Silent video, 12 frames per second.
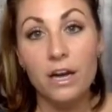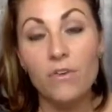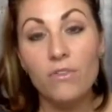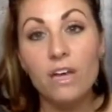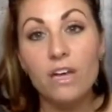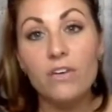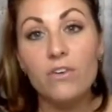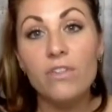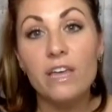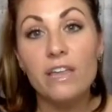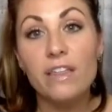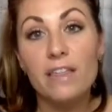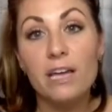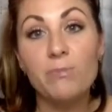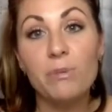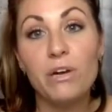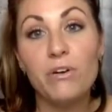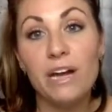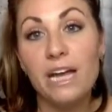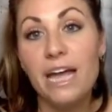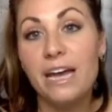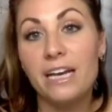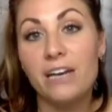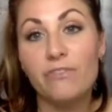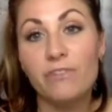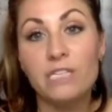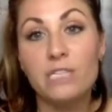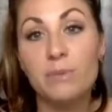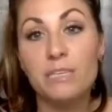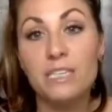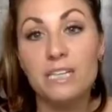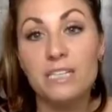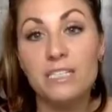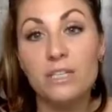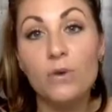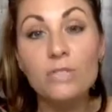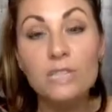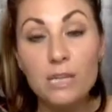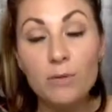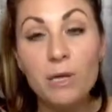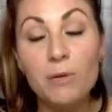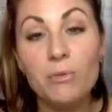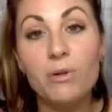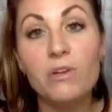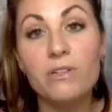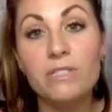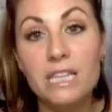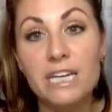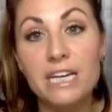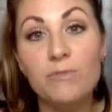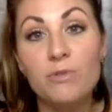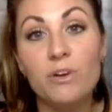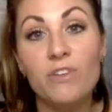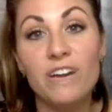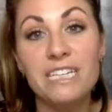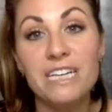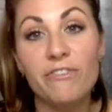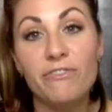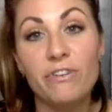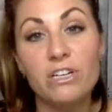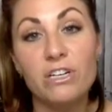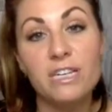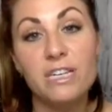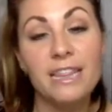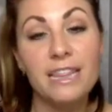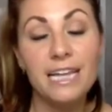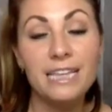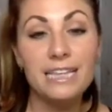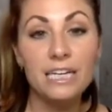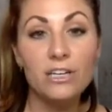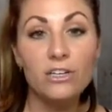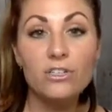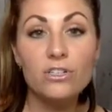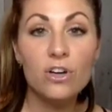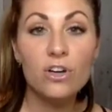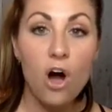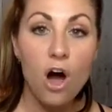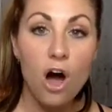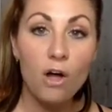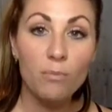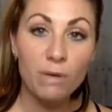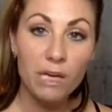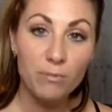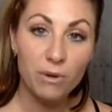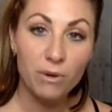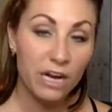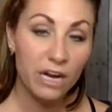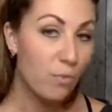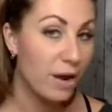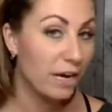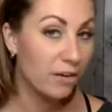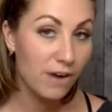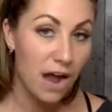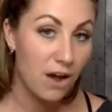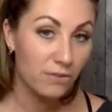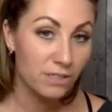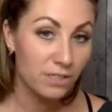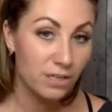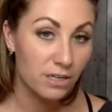that you think that they'd be a great candidate for this business? Those are the people, those are the names you want to write down first. And then leaders call people. They don't wait around.